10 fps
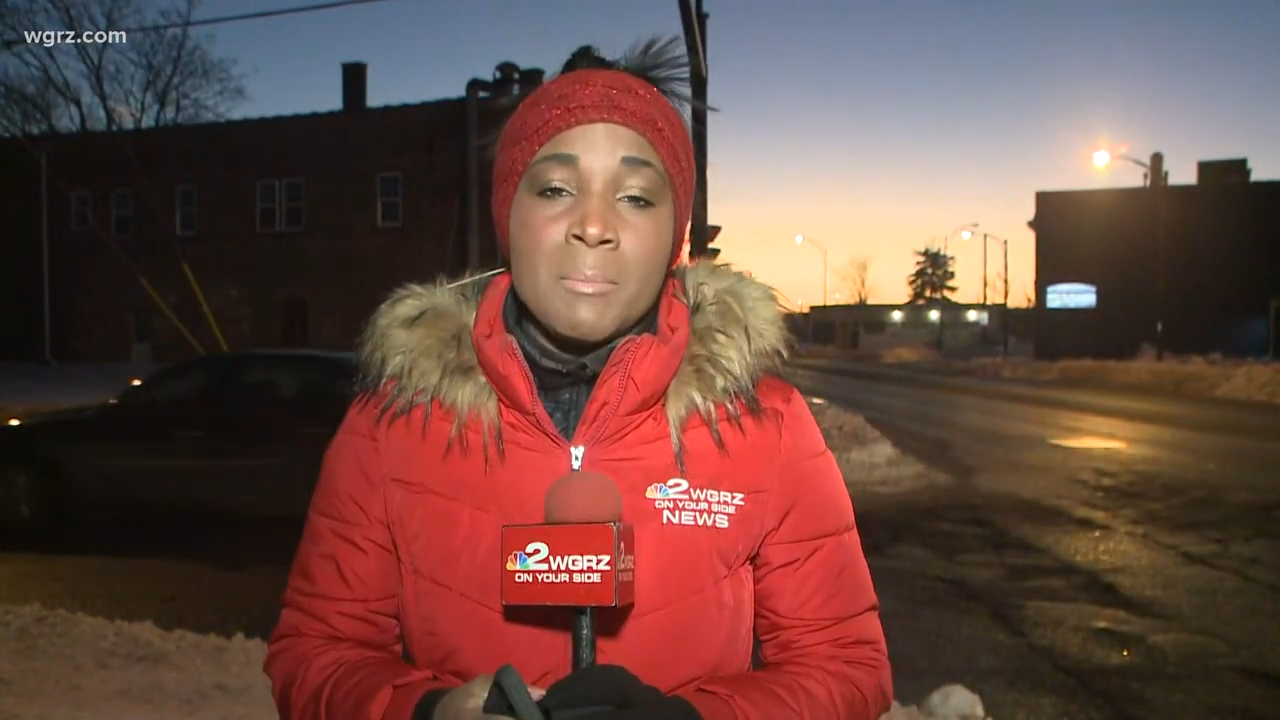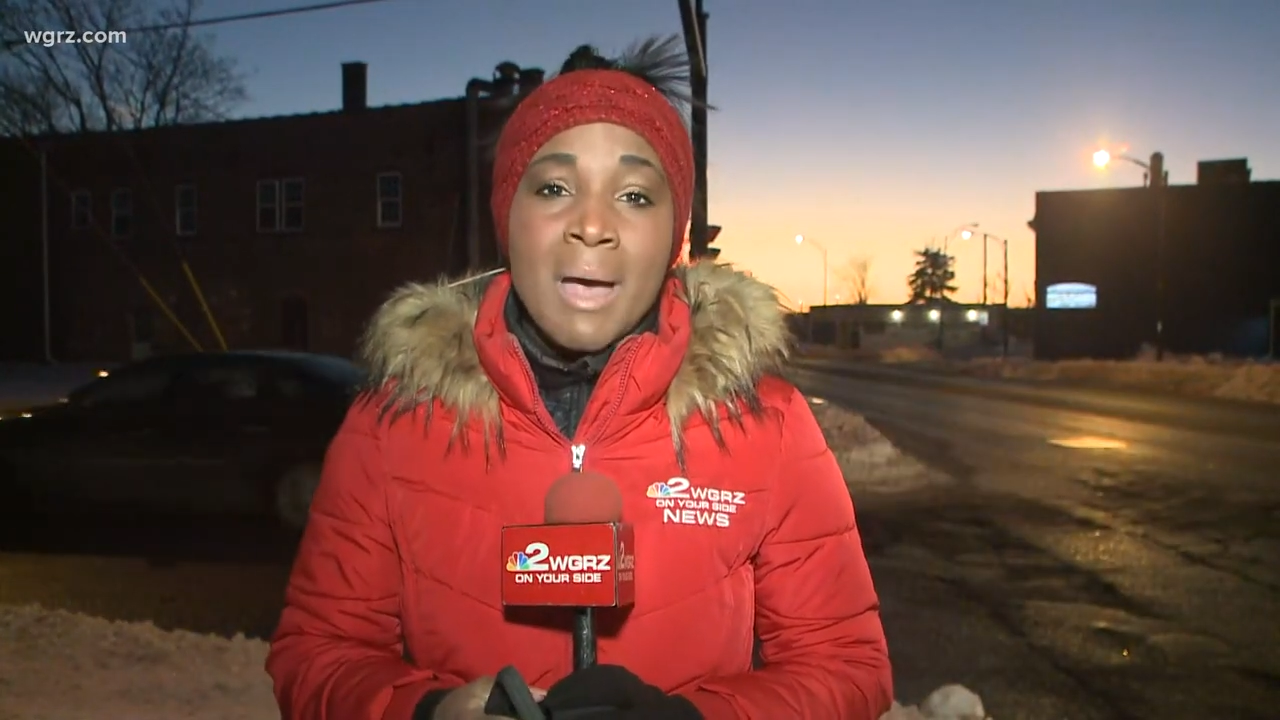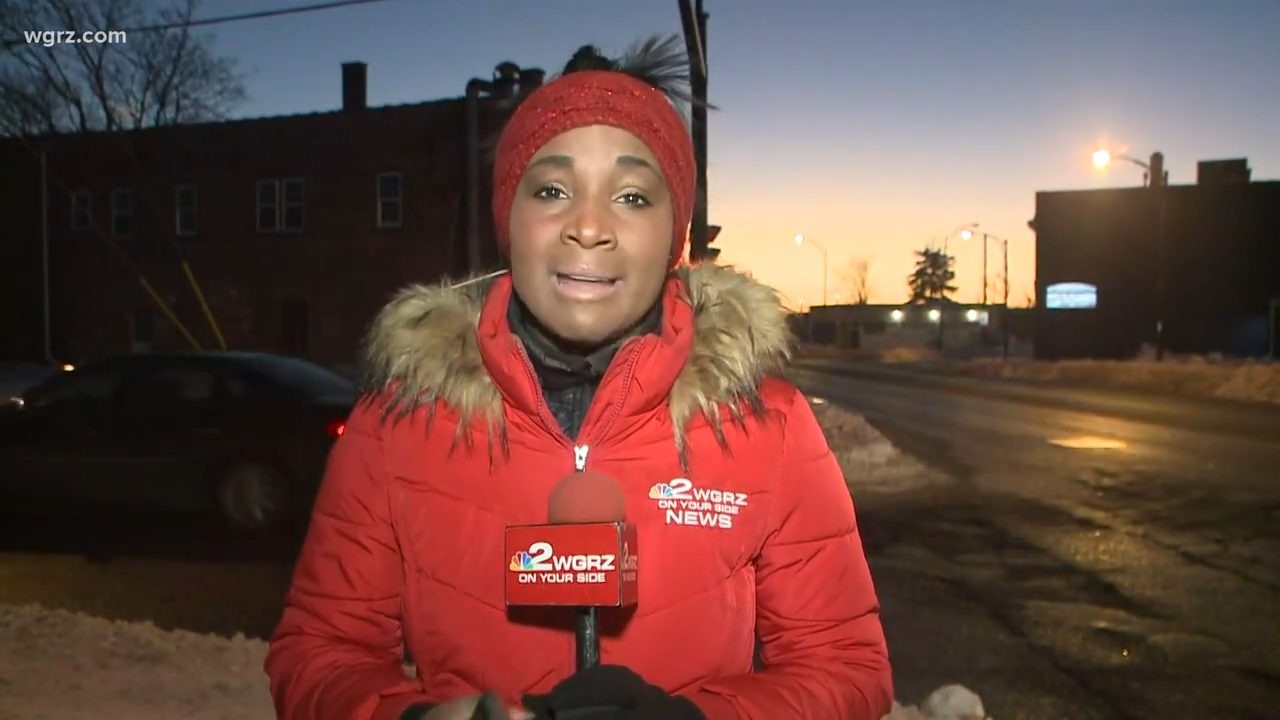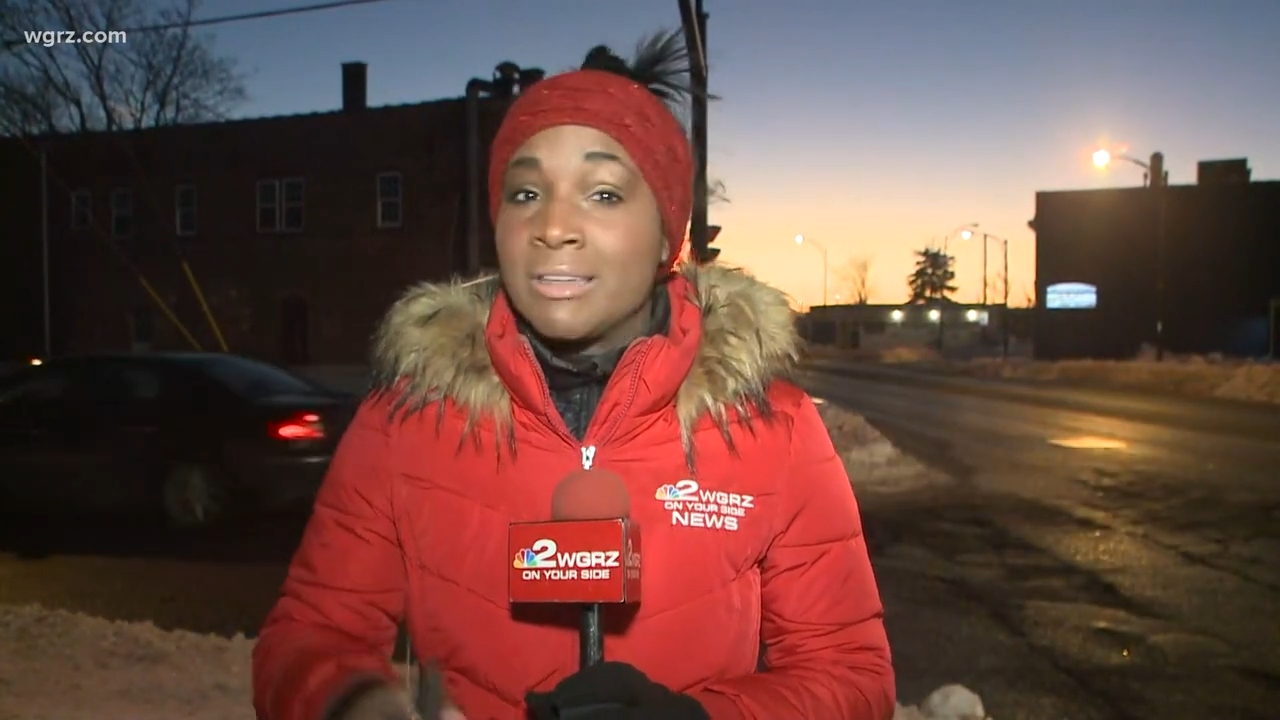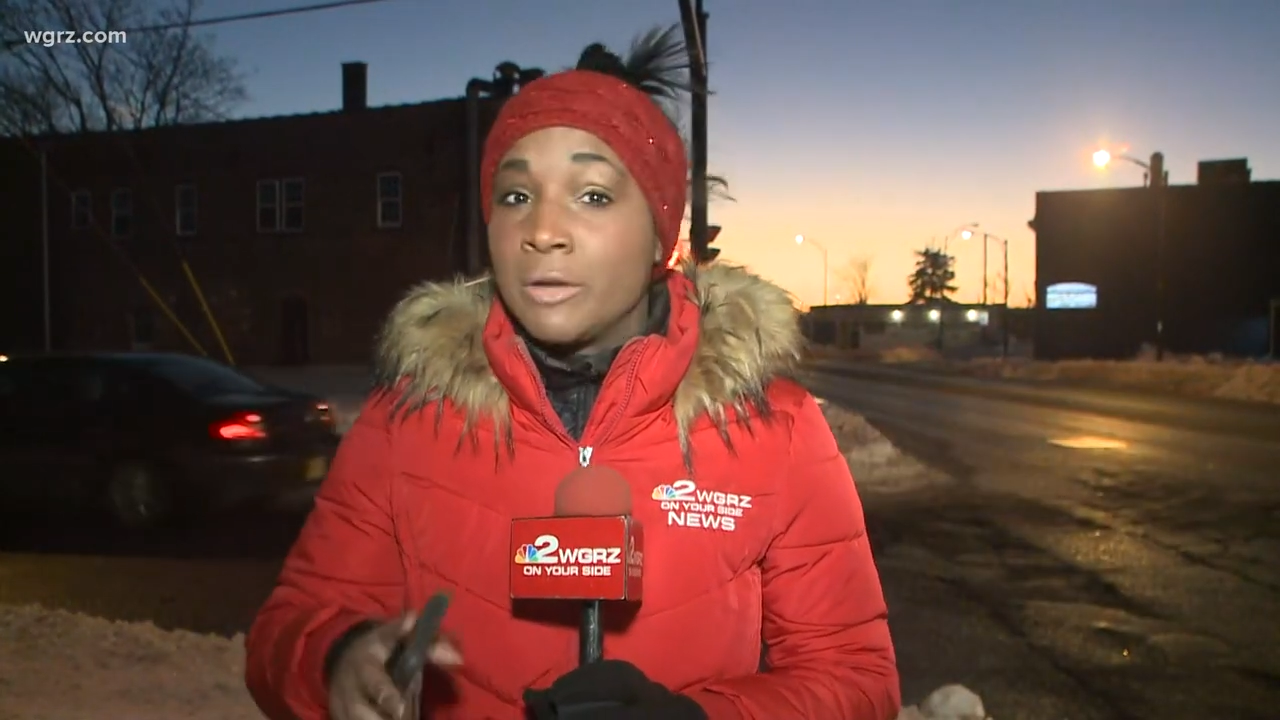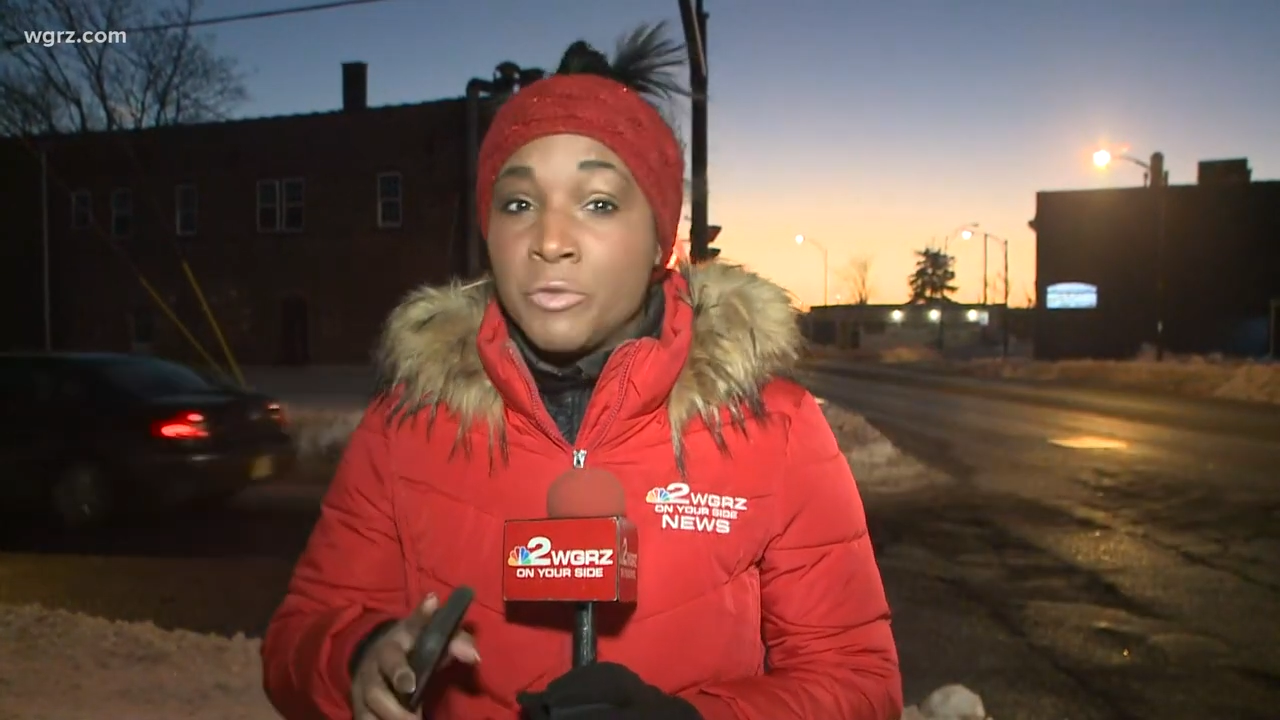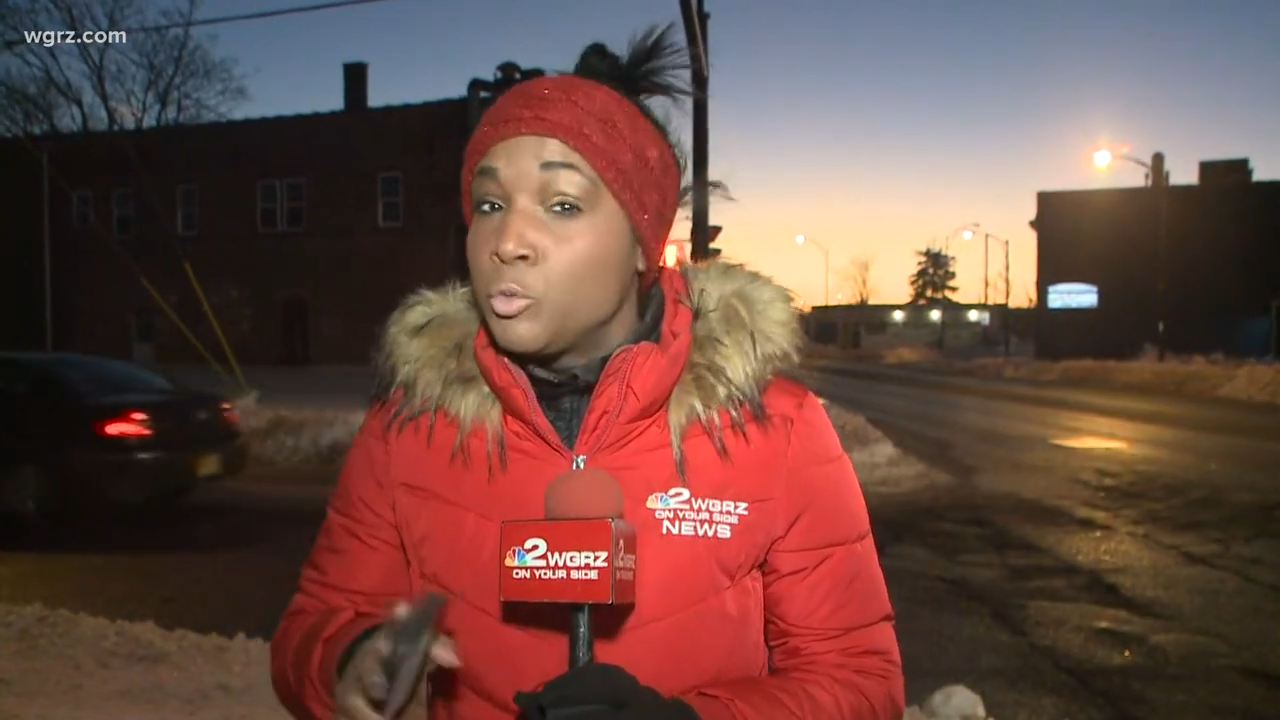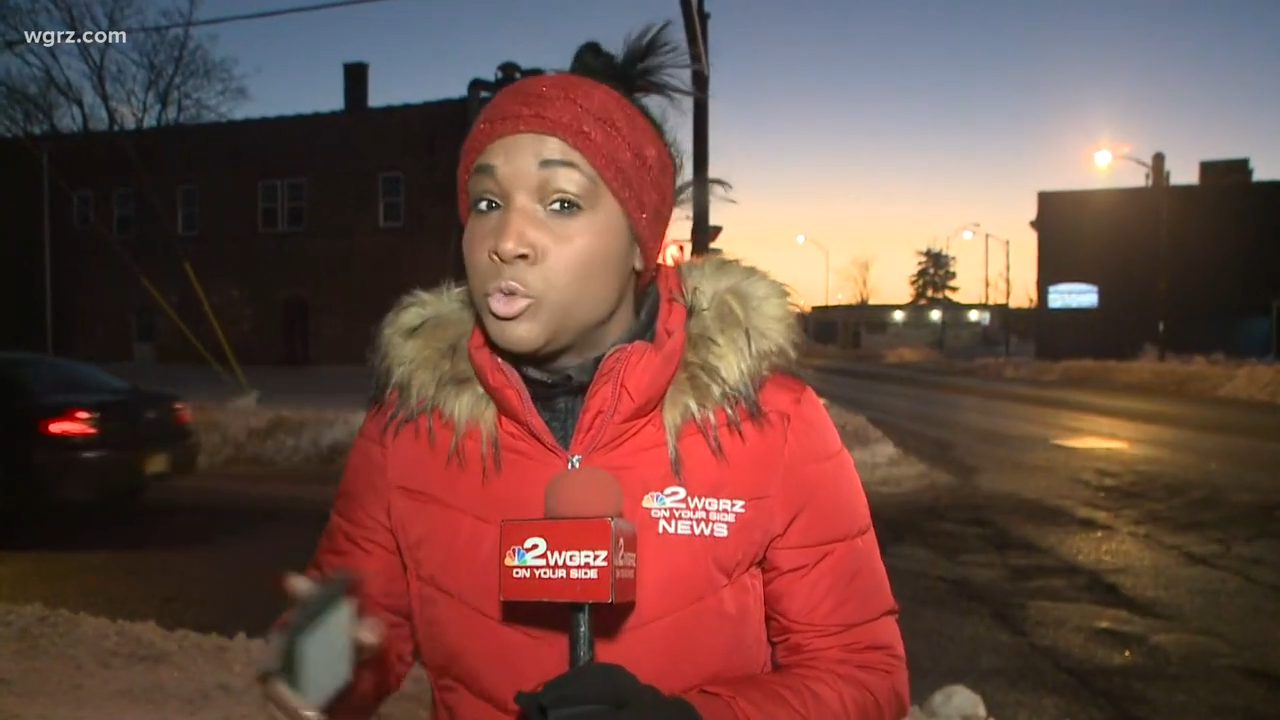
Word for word: mind that if you